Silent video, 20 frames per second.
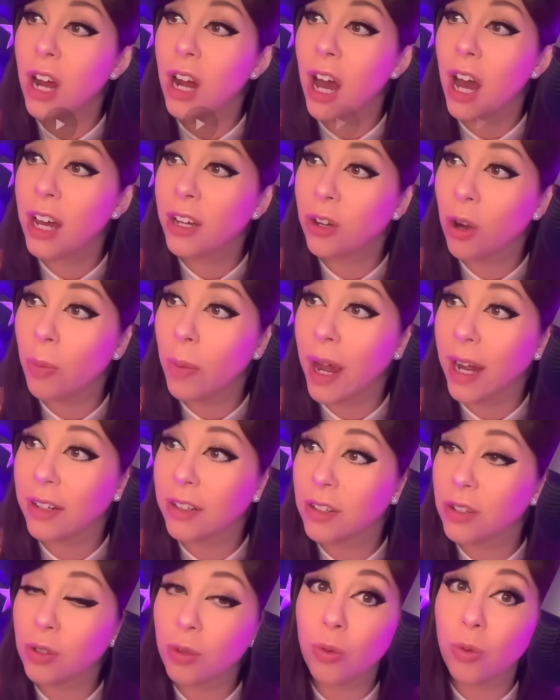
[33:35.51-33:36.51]
Not go back
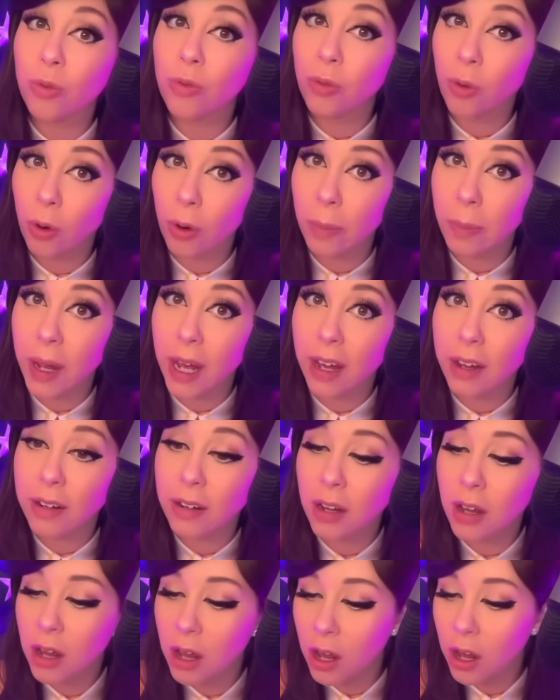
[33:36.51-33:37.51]
to school for a
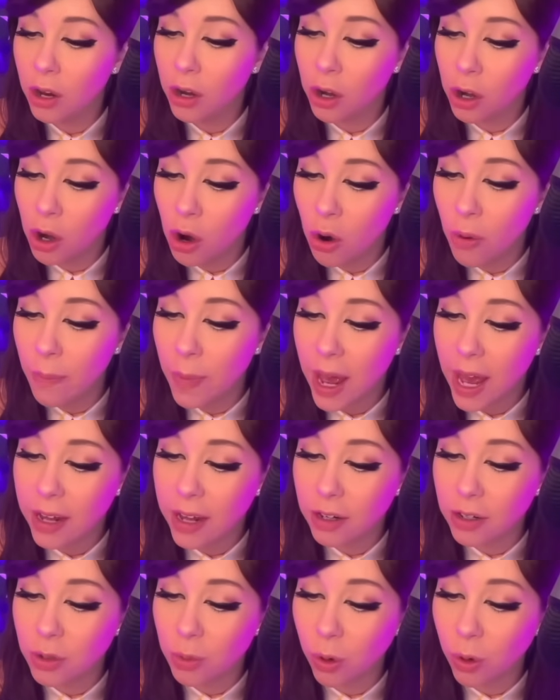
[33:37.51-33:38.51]
man. No man
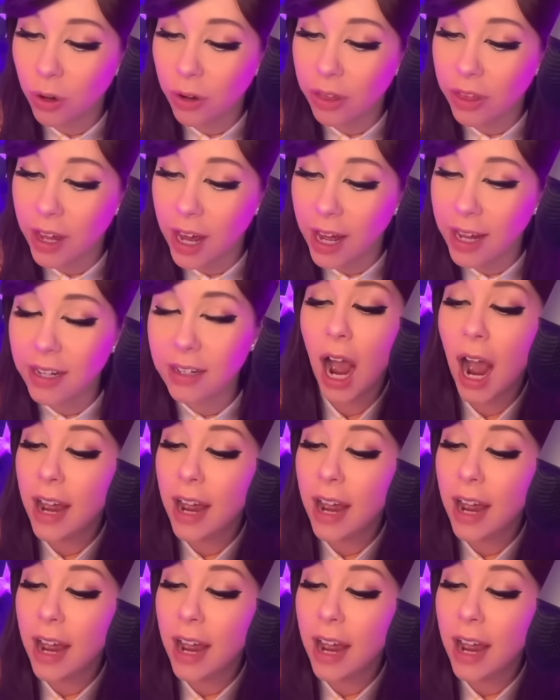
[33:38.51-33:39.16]
is worth that.